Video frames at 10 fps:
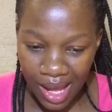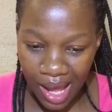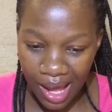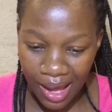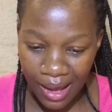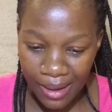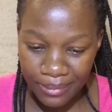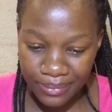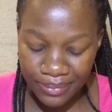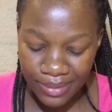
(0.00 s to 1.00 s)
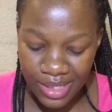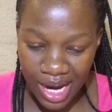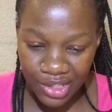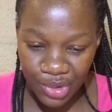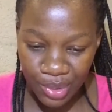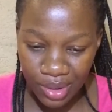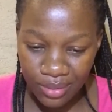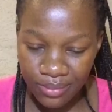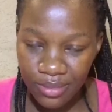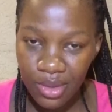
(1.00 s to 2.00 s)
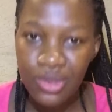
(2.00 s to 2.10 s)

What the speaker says: natural,